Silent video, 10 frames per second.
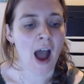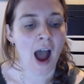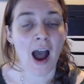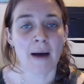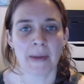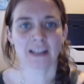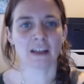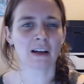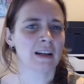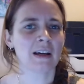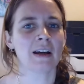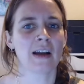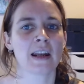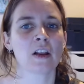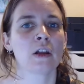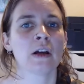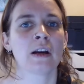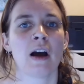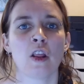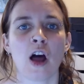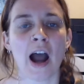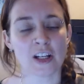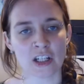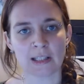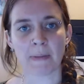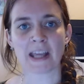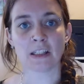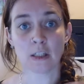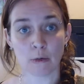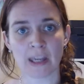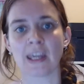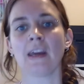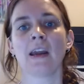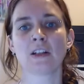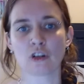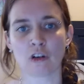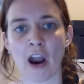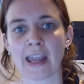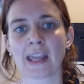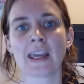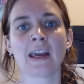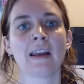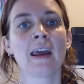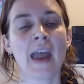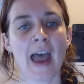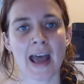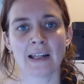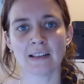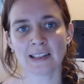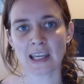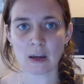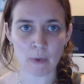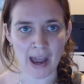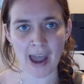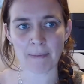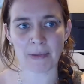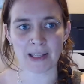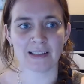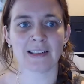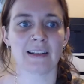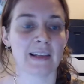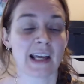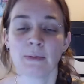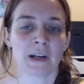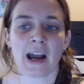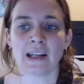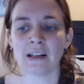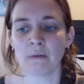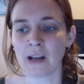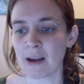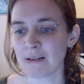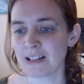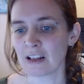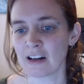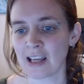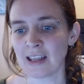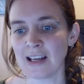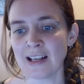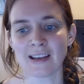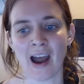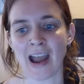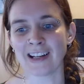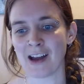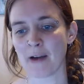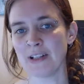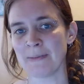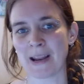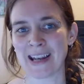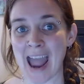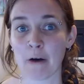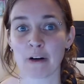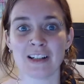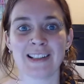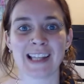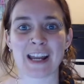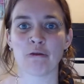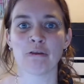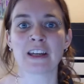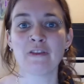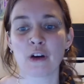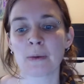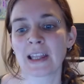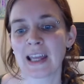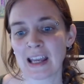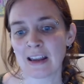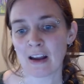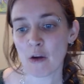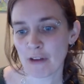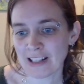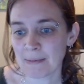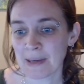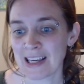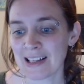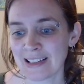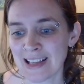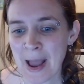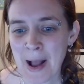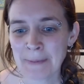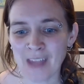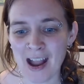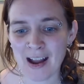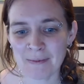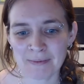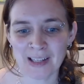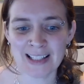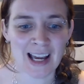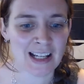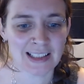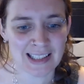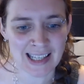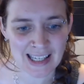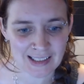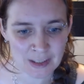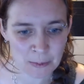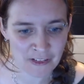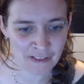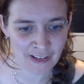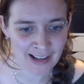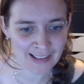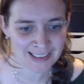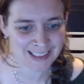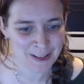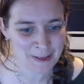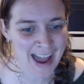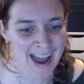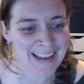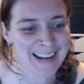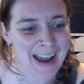And you're gonna kind of learn a lot just by doing it and trying it and seeing what happens. And that's what I did when I was learning this. I would spend hours like reformulating recipes because I just think it's super fun to do that.